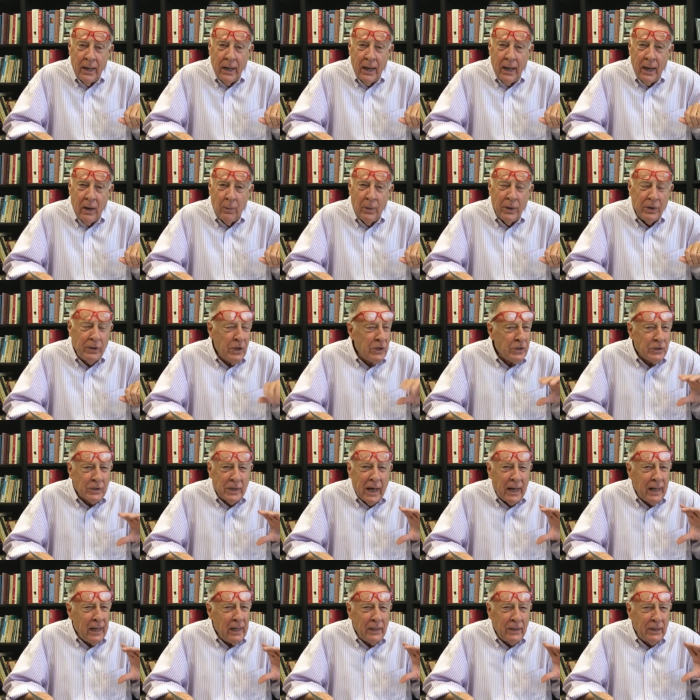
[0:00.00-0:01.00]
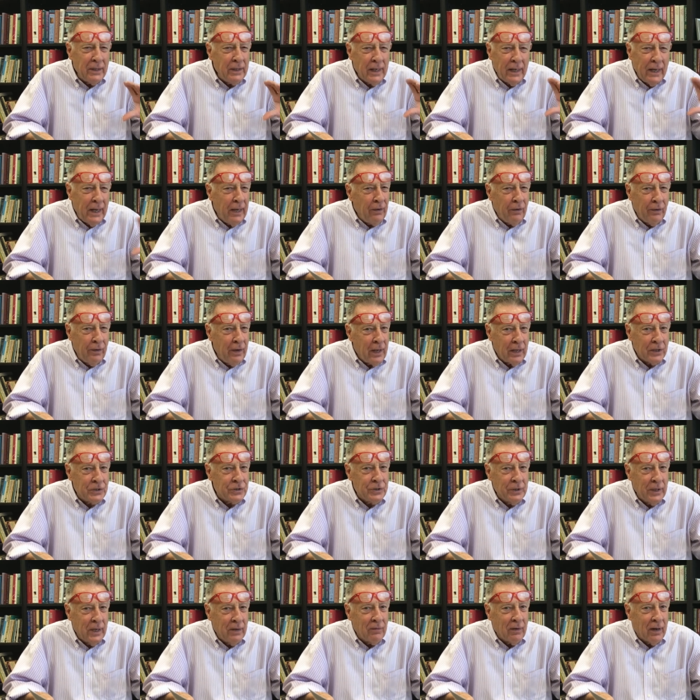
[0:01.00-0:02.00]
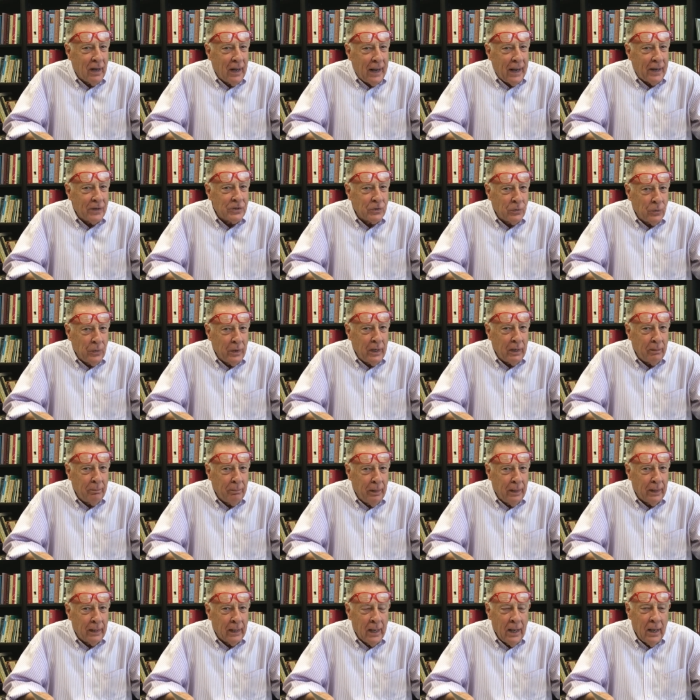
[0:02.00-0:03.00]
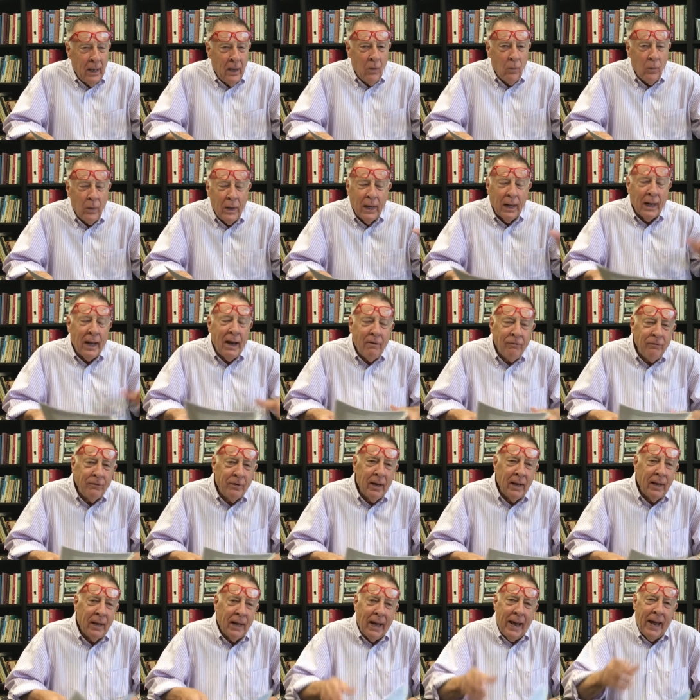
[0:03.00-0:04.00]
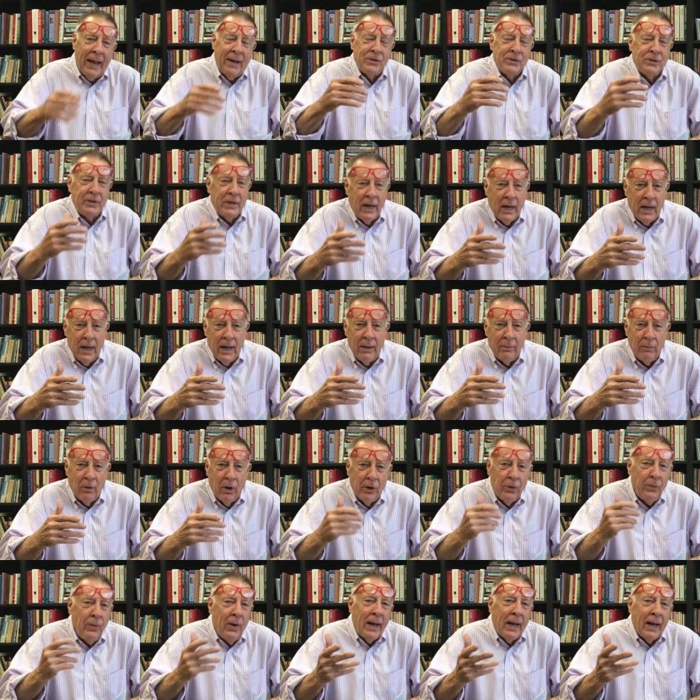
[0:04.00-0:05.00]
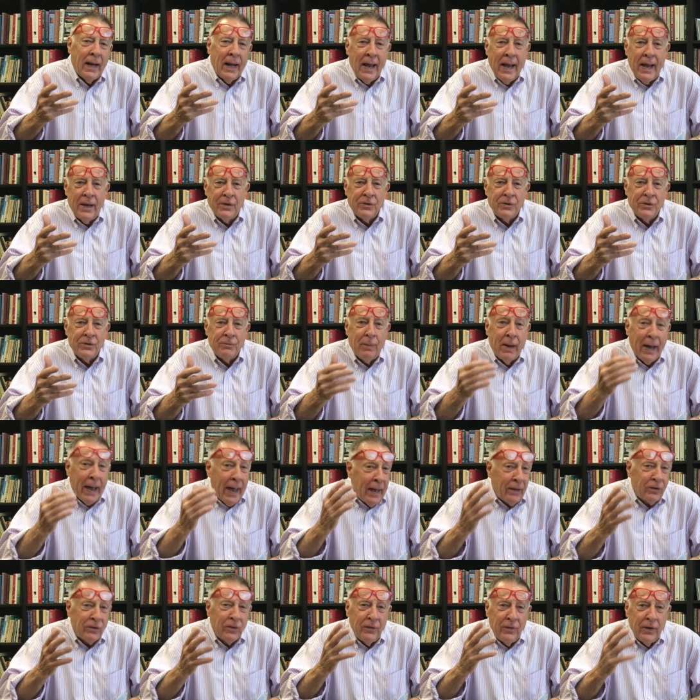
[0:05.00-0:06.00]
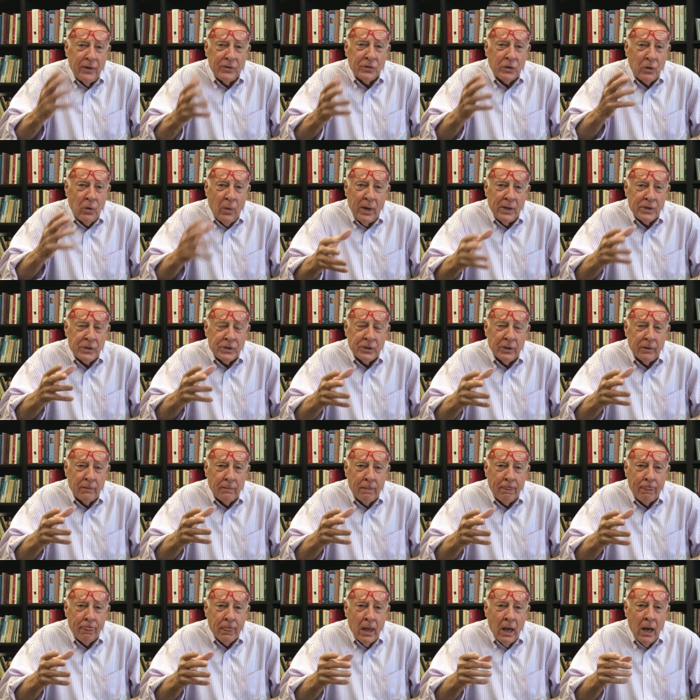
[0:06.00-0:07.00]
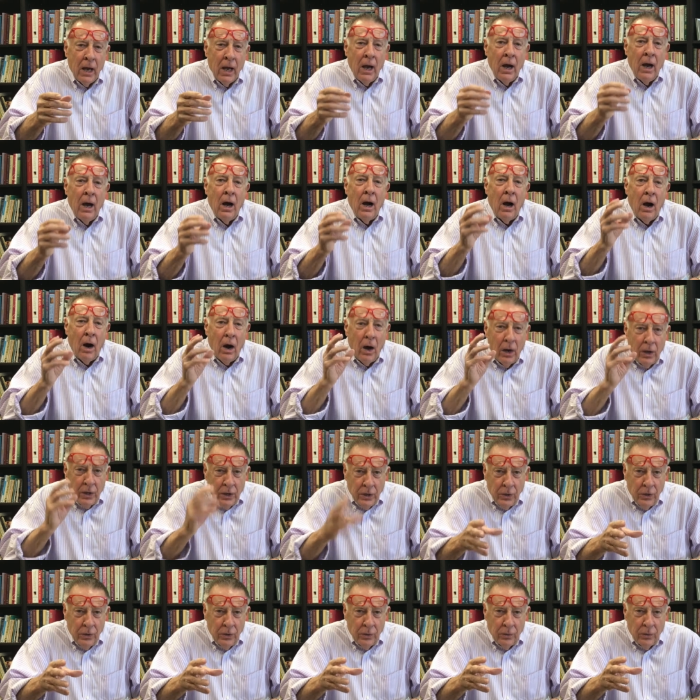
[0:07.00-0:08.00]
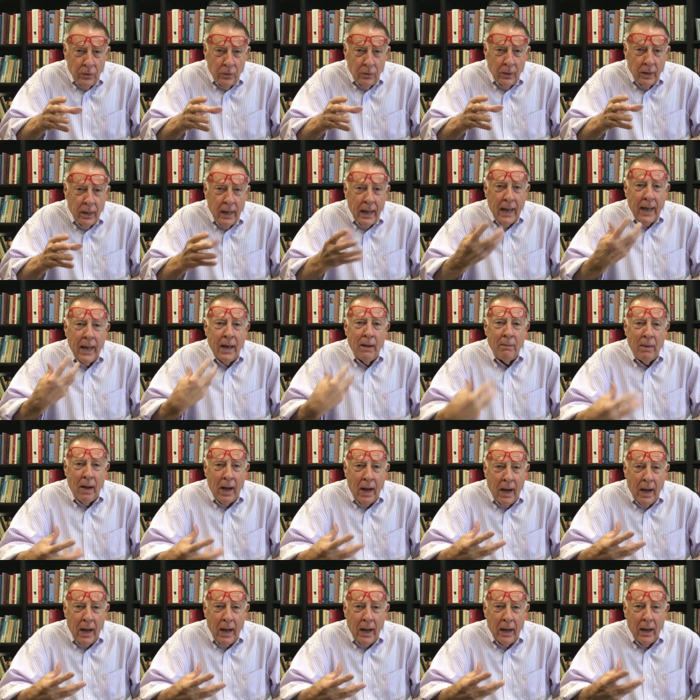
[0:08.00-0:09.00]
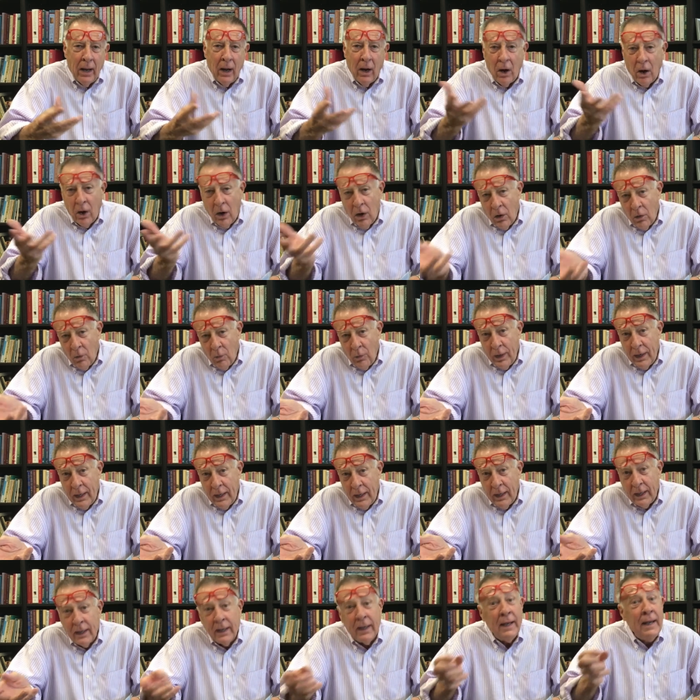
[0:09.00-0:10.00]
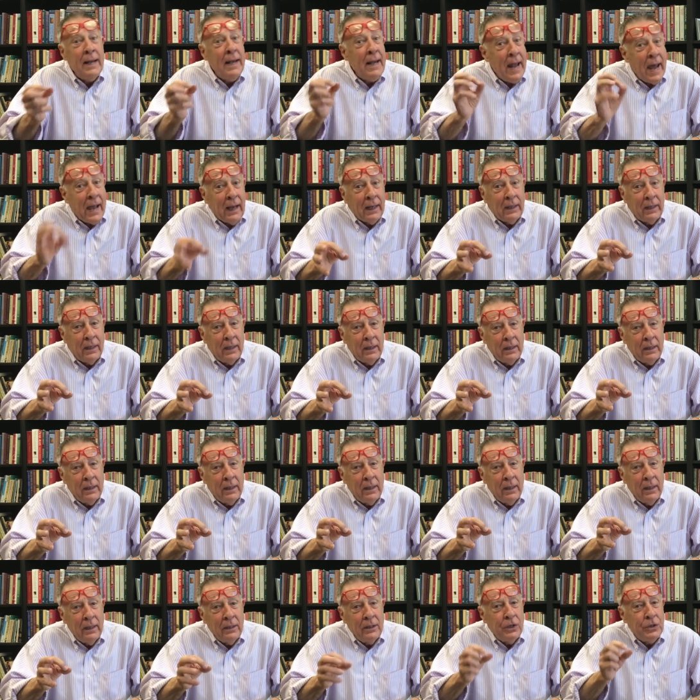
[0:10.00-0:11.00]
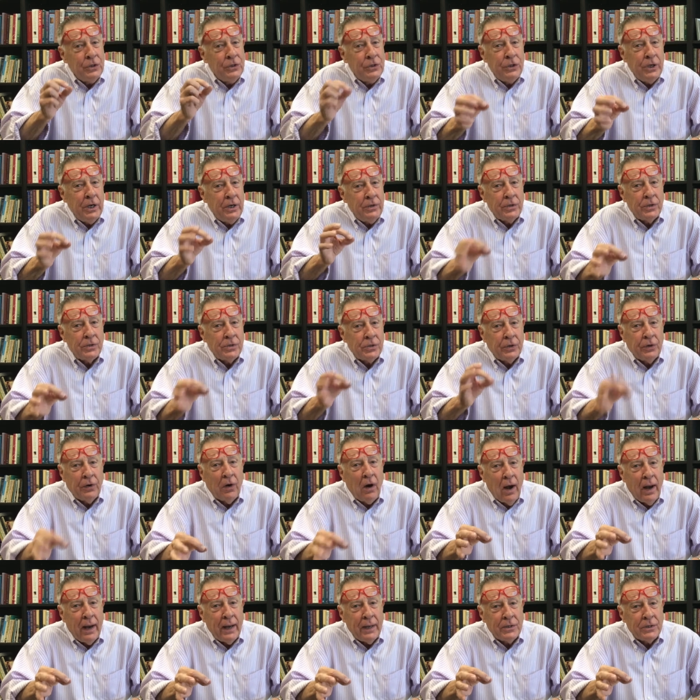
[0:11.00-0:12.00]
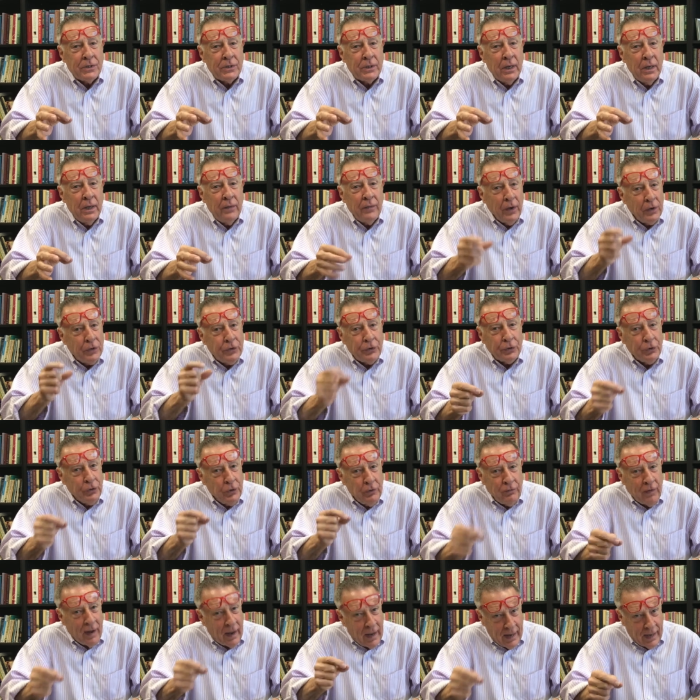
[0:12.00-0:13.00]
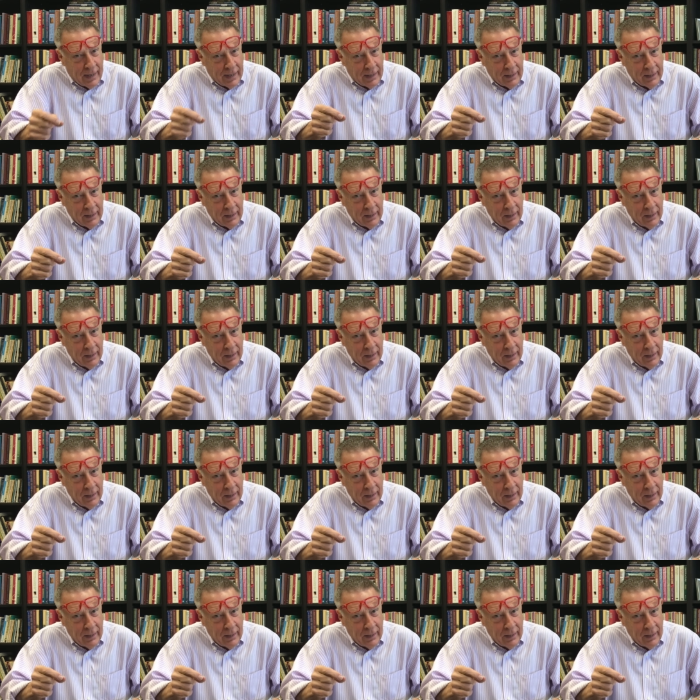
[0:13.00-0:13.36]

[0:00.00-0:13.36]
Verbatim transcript: And we just got into the introduction of it last week, but we left last time on red glasses by asking this question Are you, am I, are we connected to Jesus Christ, the true vine?